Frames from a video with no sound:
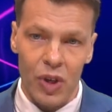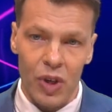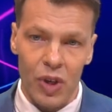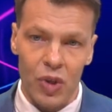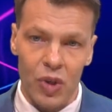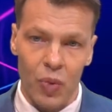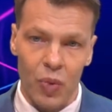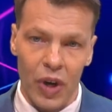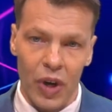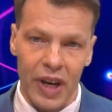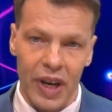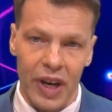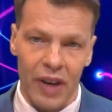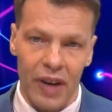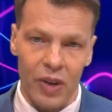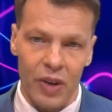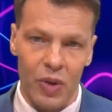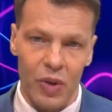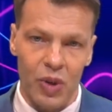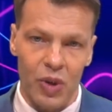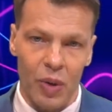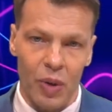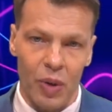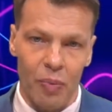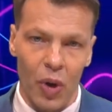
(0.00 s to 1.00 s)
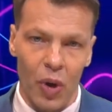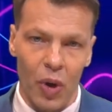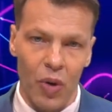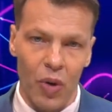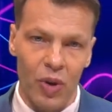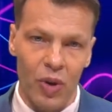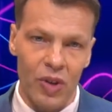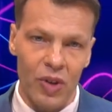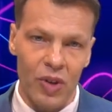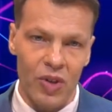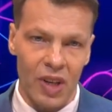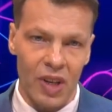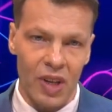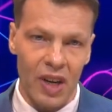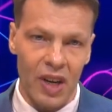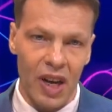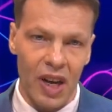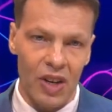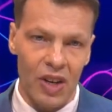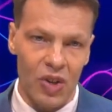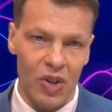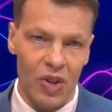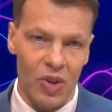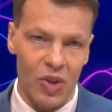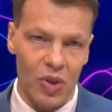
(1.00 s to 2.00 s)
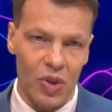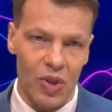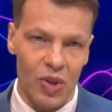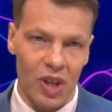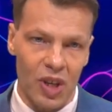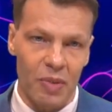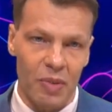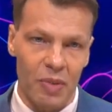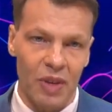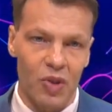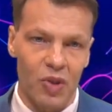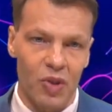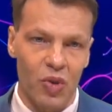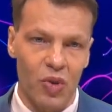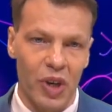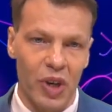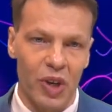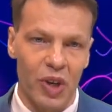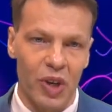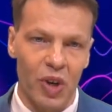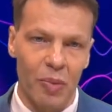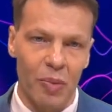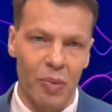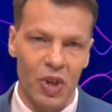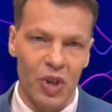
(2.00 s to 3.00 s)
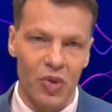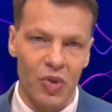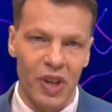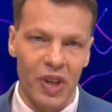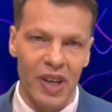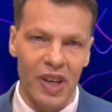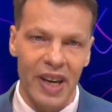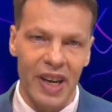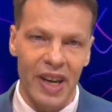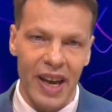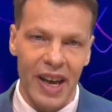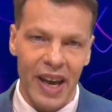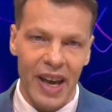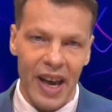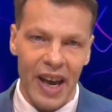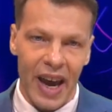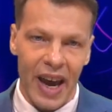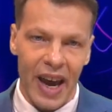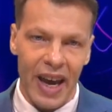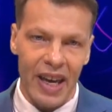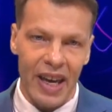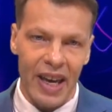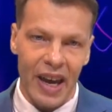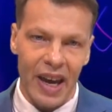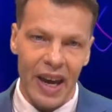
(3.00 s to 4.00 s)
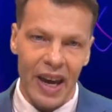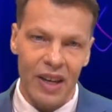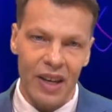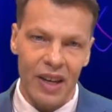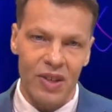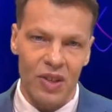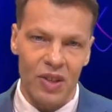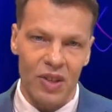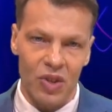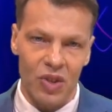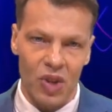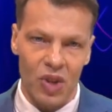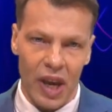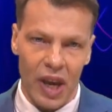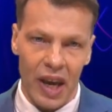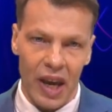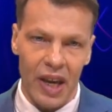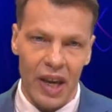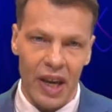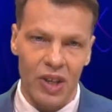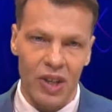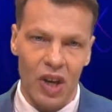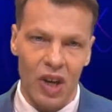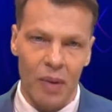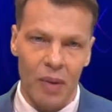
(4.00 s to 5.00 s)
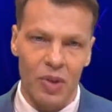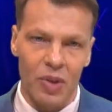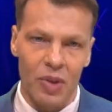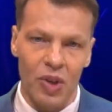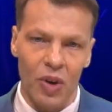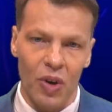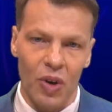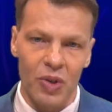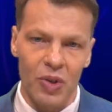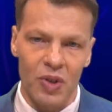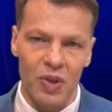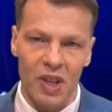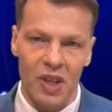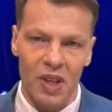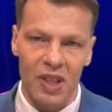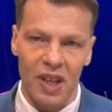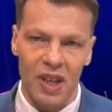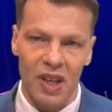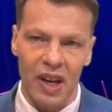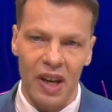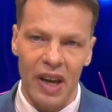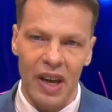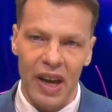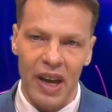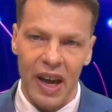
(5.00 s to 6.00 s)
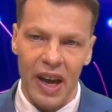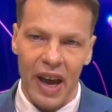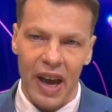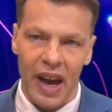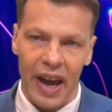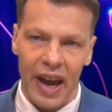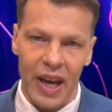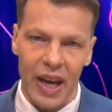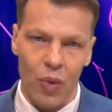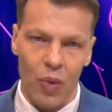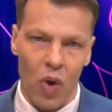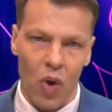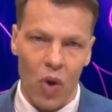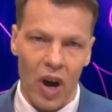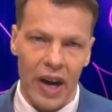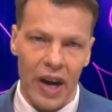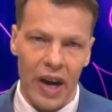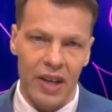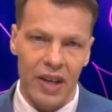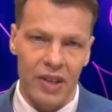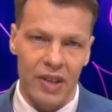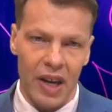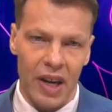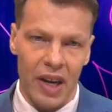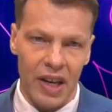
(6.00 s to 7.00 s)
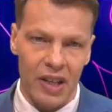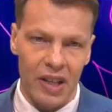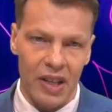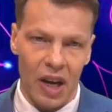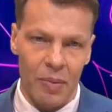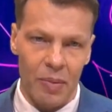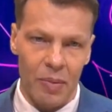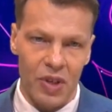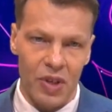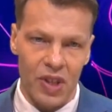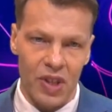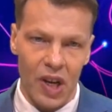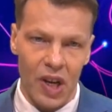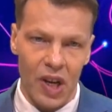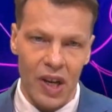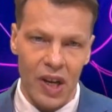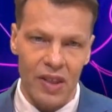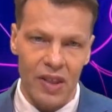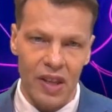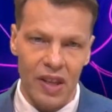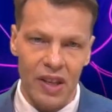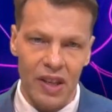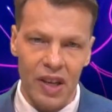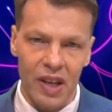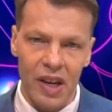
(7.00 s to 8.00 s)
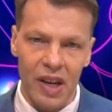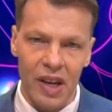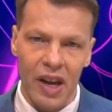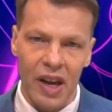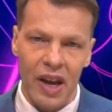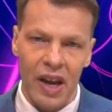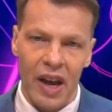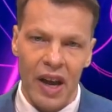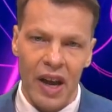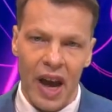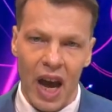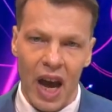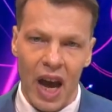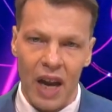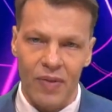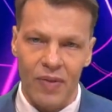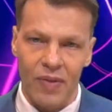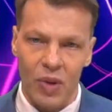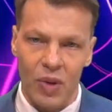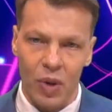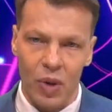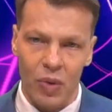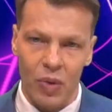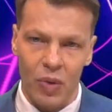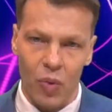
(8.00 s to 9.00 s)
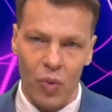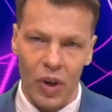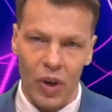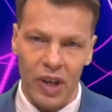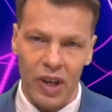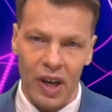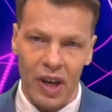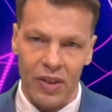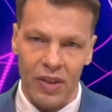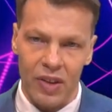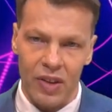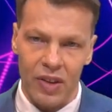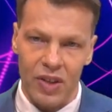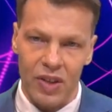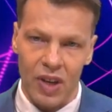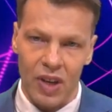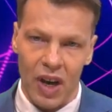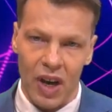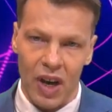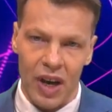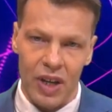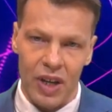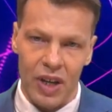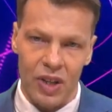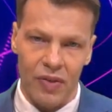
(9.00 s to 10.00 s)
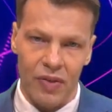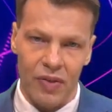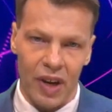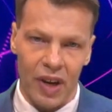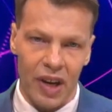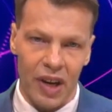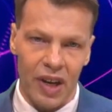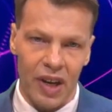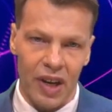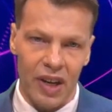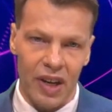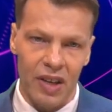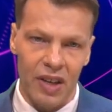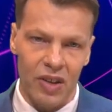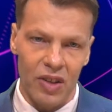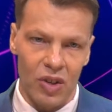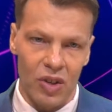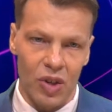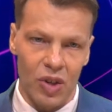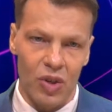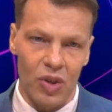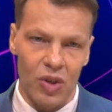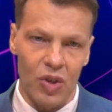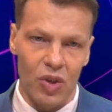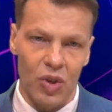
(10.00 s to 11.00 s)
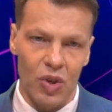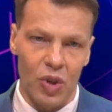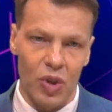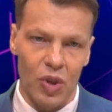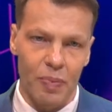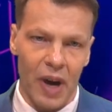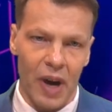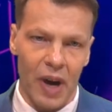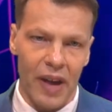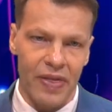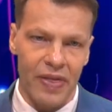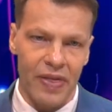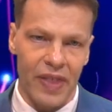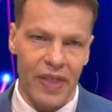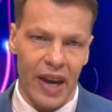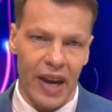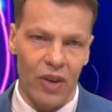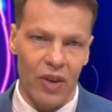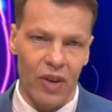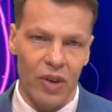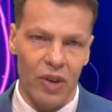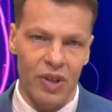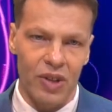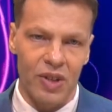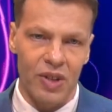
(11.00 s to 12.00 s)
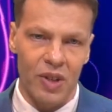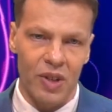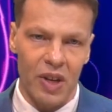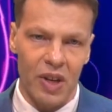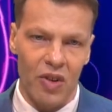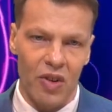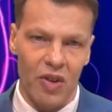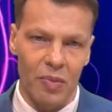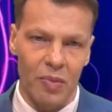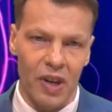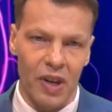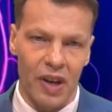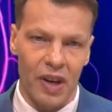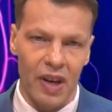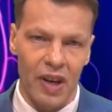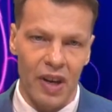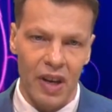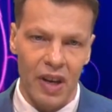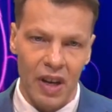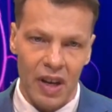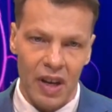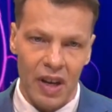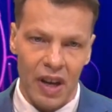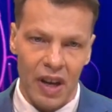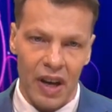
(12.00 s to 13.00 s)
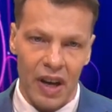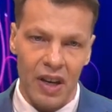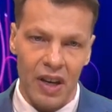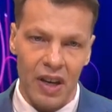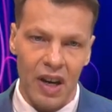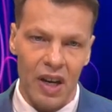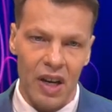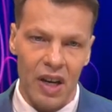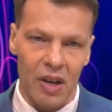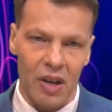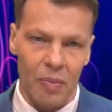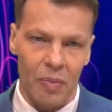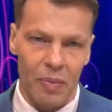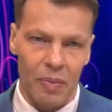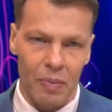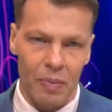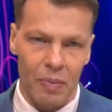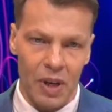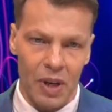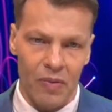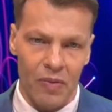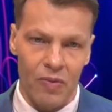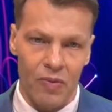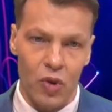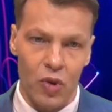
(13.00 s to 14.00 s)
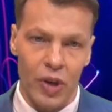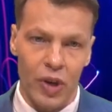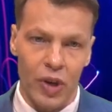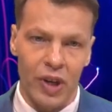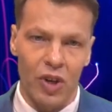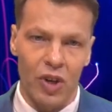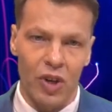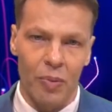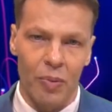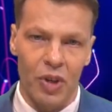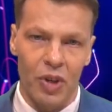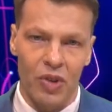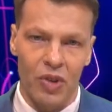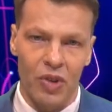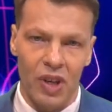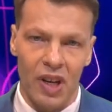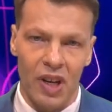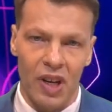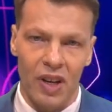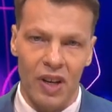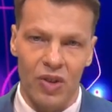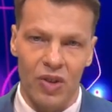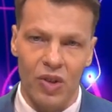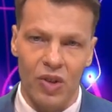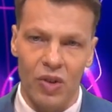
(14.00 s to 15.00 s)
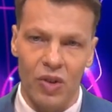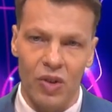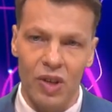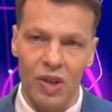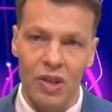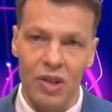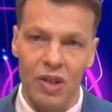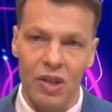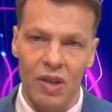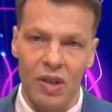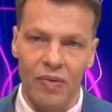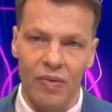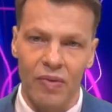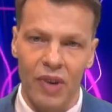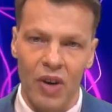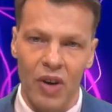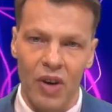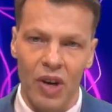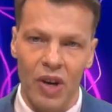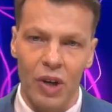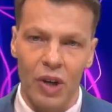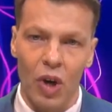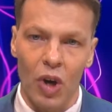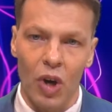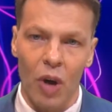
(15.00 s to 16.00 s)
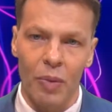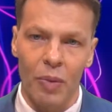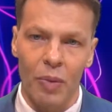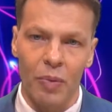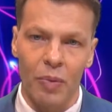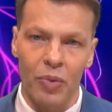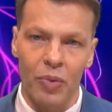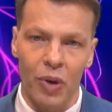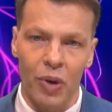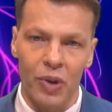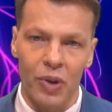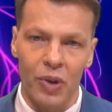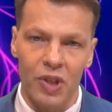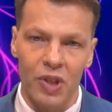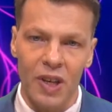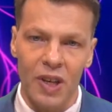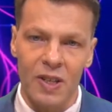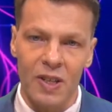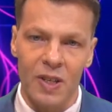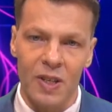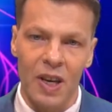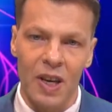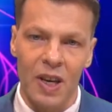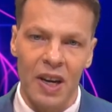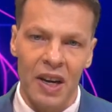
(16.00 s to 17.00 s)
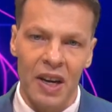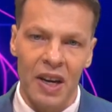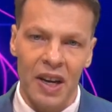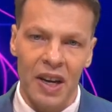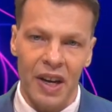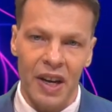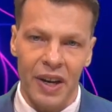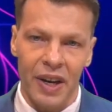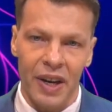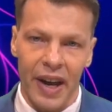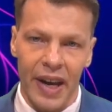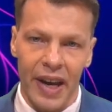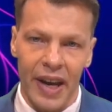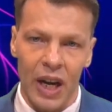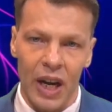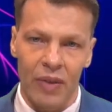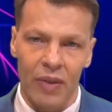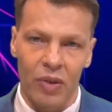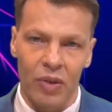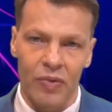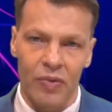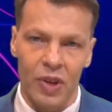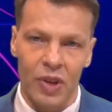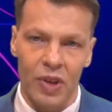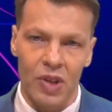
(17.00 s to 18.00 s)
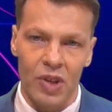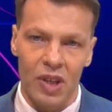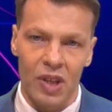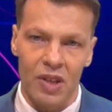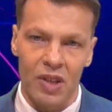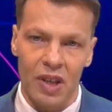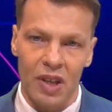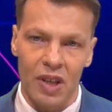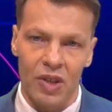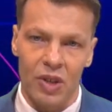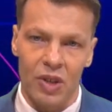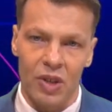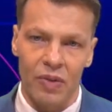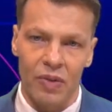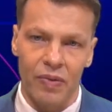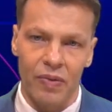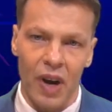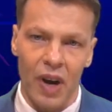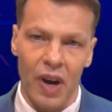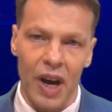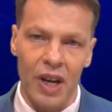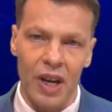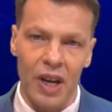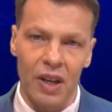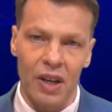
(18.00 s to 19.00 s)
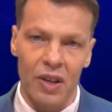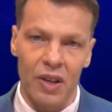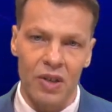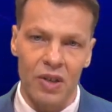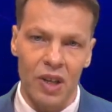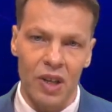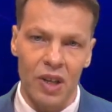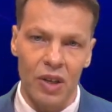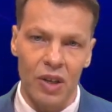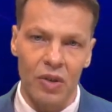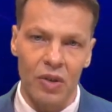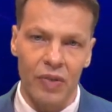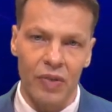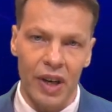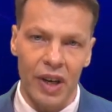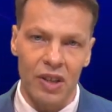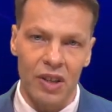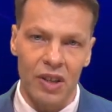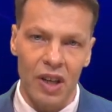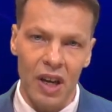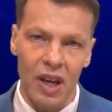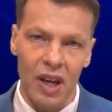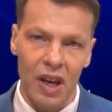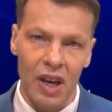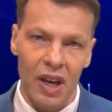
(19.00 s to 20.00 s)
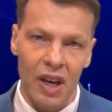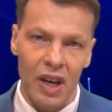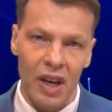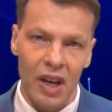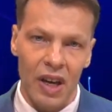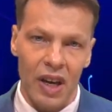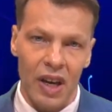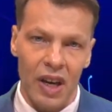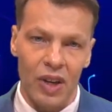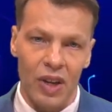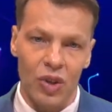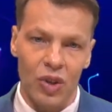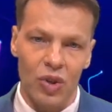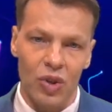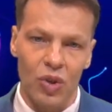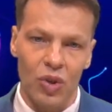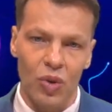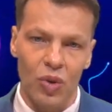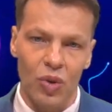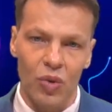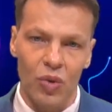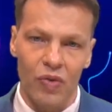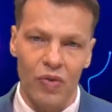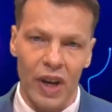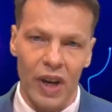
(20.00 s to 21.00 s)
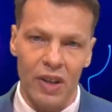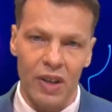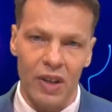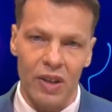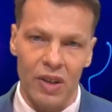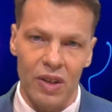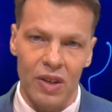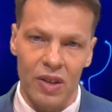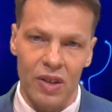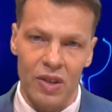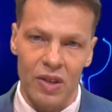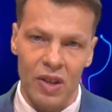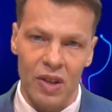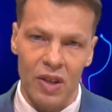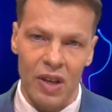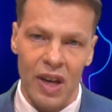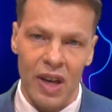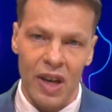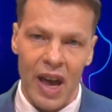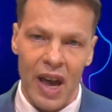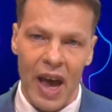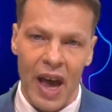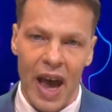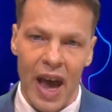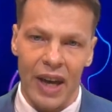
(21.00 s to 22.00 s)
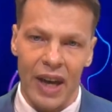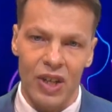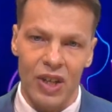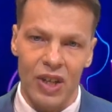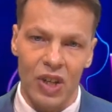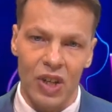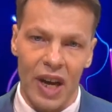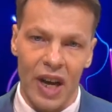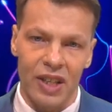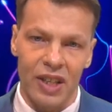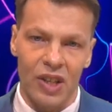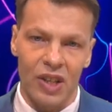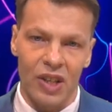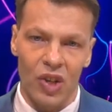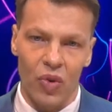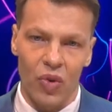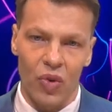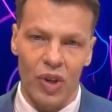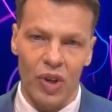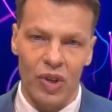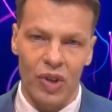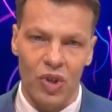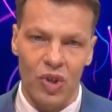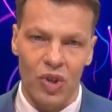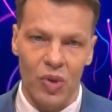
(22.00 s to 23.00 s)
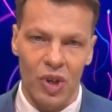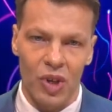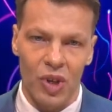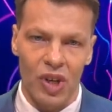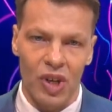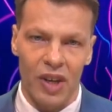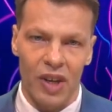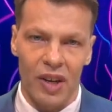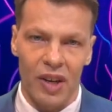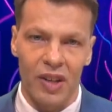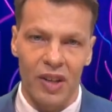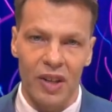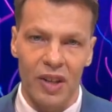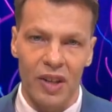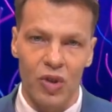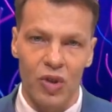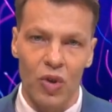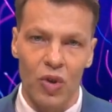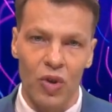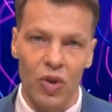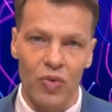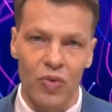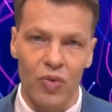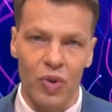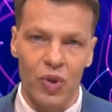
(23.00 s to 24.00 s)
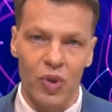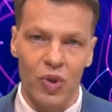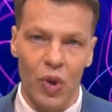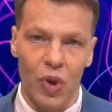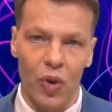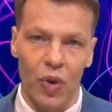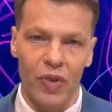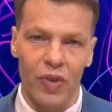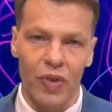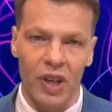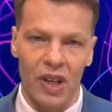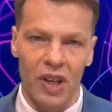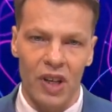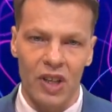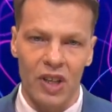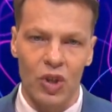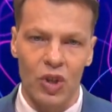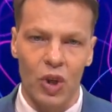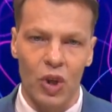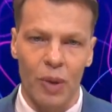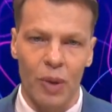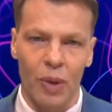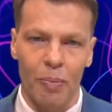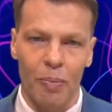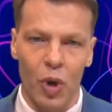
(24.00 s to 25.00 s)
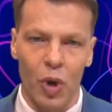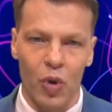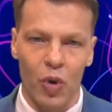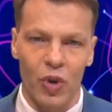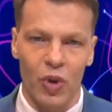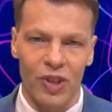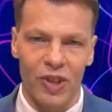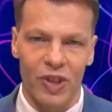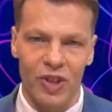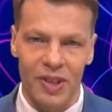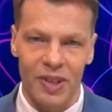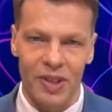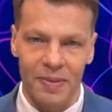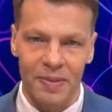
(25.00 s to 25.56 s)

to work out those components, again, just using a bit of trigonometry, AX is A times cos theta, AY is A times sine theta, and if you want to work out the size of A, you just use Pythagoras' theorem there. Okay, and a bit of trigonometry again. So this is a very common process in A-level physics, is dividing a single vector into two vectors at 90 degrees to each other. It's called resolving into components.